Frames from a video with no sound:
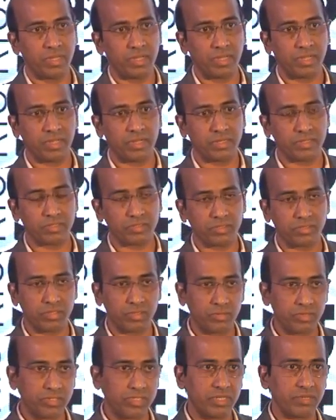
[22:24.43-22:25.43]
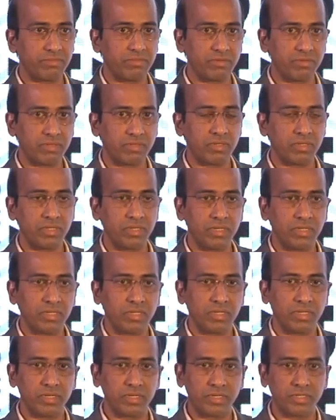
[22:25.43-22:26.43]
And so there were several
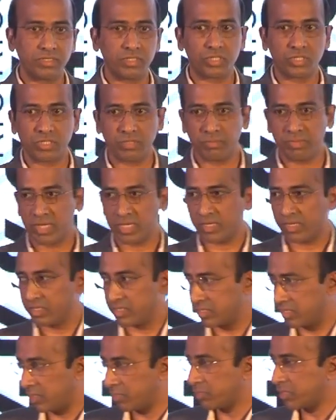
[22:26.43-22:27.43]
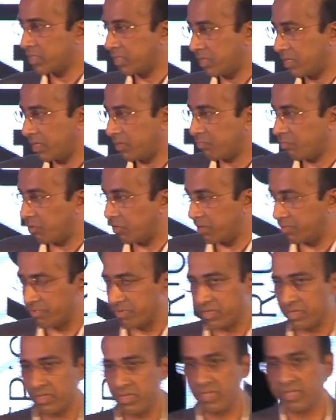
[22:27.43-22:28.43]
decision-making steps that are
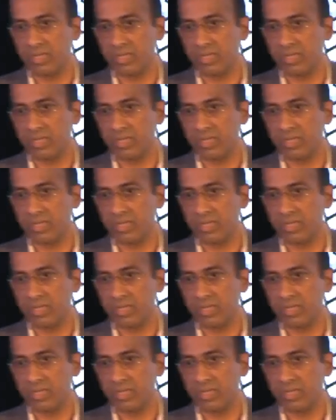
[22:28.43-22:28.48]
involved,